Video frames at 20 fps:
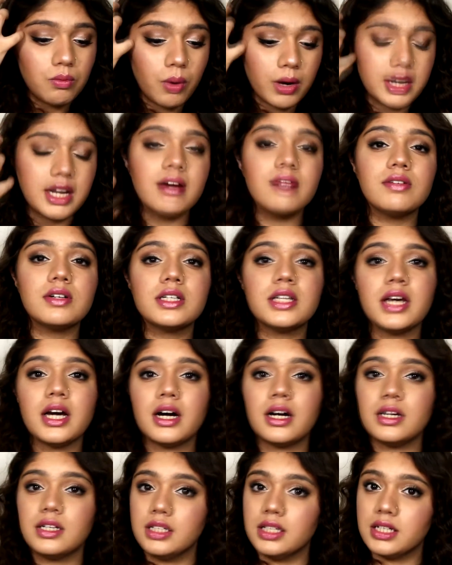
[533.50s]
Whatever they
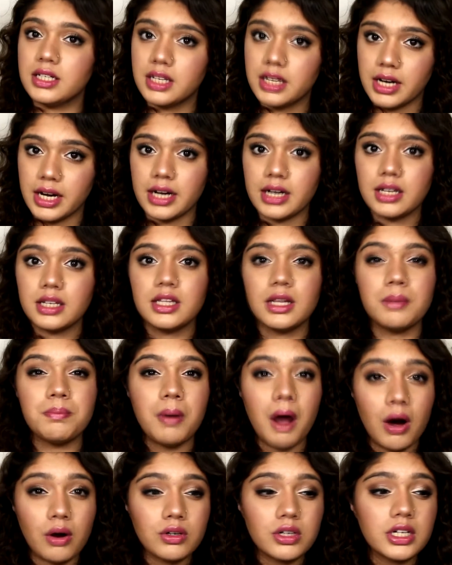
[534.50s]
are, they're great. They're
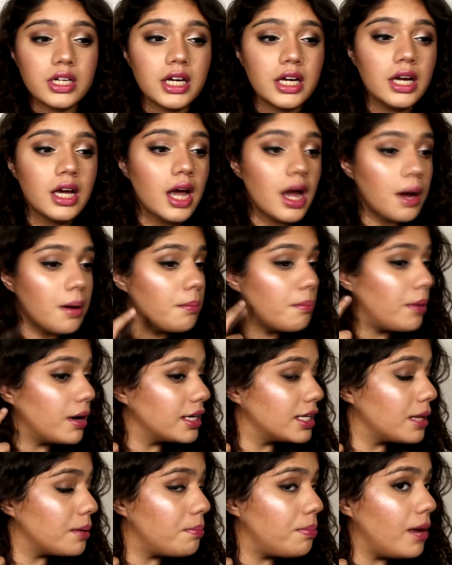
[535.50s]
powdery,
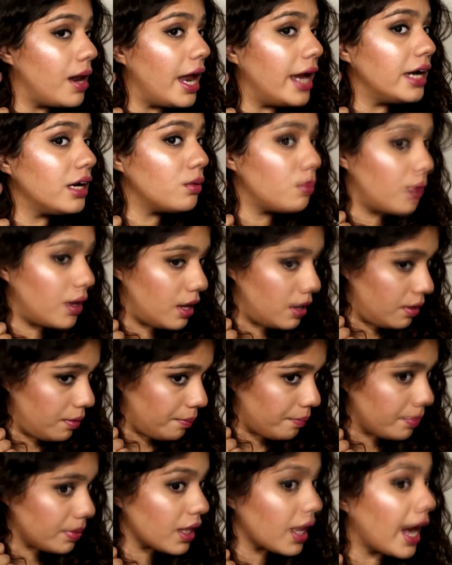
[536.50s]
but they blend well
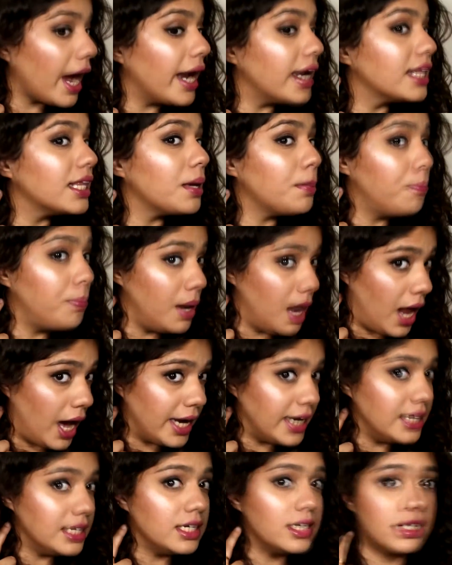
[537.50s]
and they
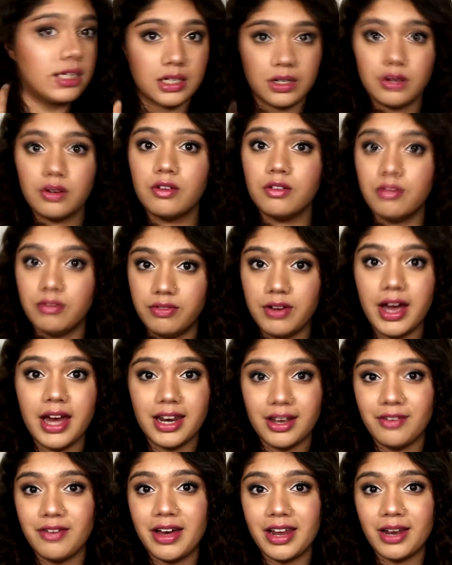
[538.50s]
blind
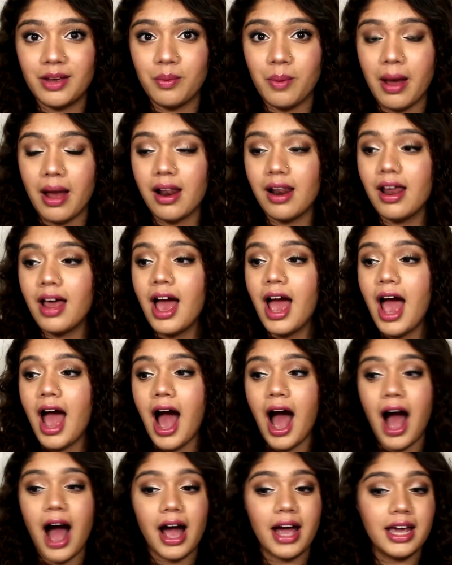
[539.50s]
very well.
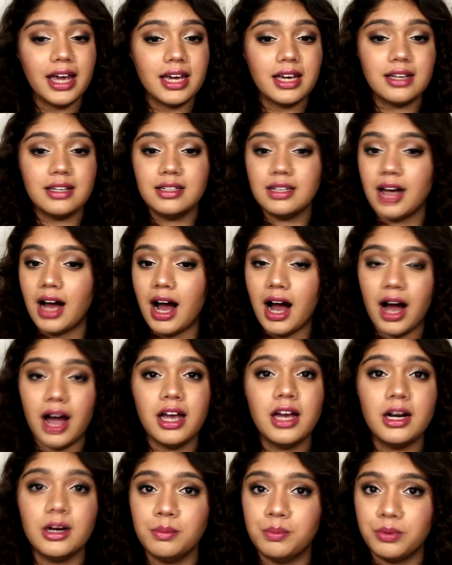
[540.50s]
I
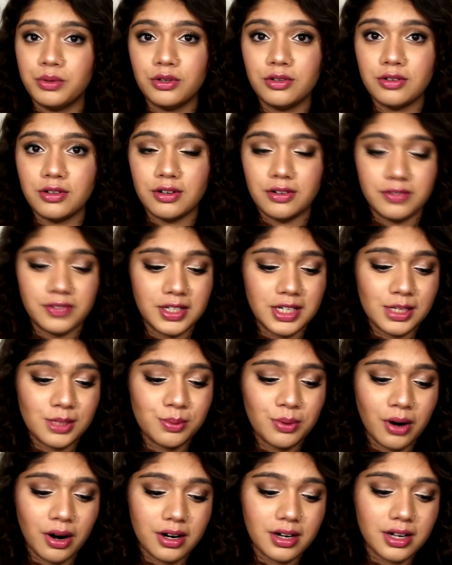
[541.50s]
approve of
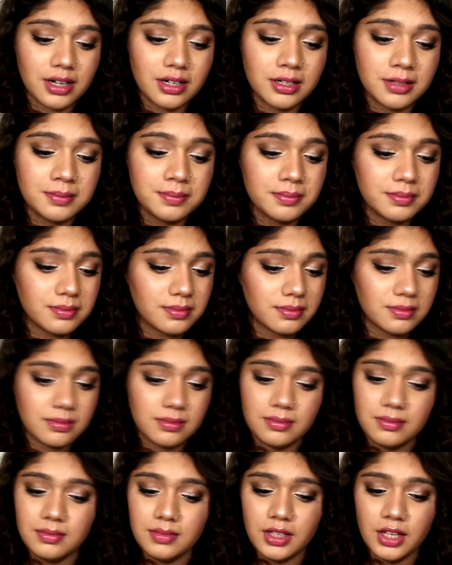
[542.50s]
this product.
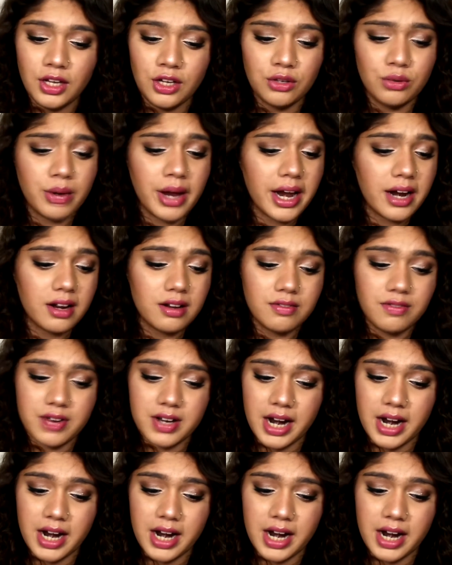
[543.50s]
You get a